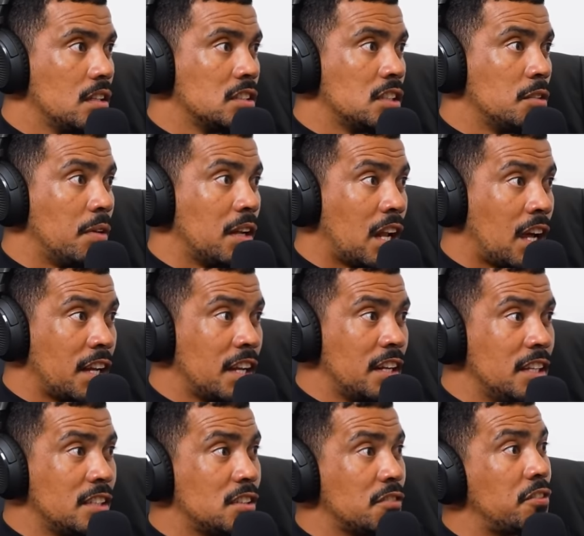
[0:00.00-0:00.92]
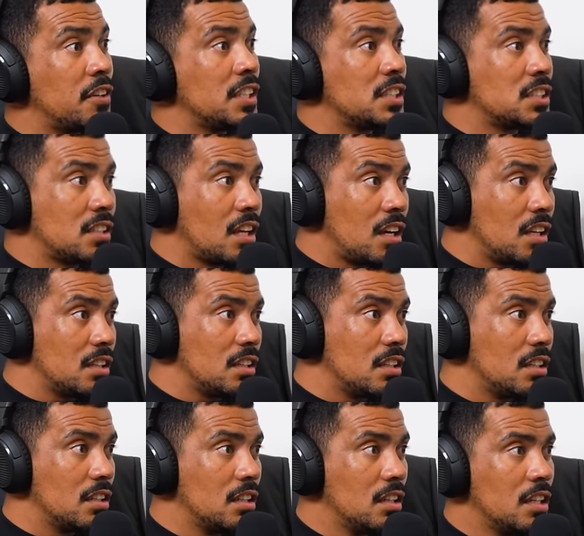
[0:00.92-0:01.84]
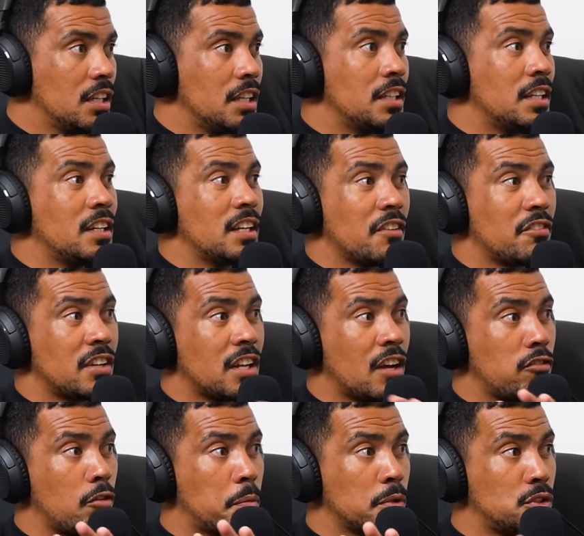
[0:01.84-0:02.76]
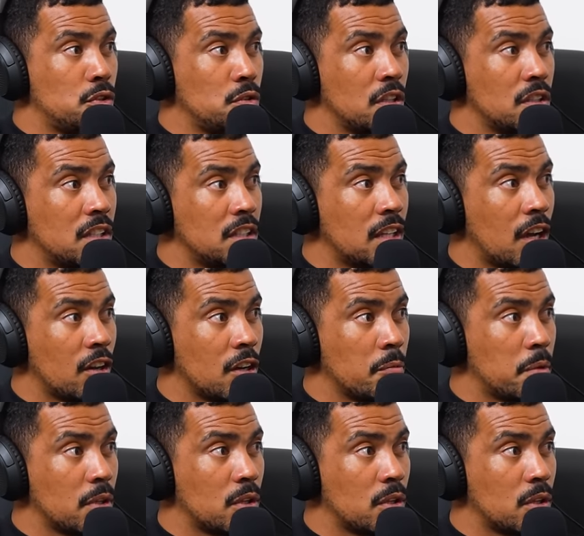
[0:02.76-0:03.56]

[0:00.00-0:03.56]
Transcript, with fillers: Simelane needs a fresh start. He didn't have enough opportunity down in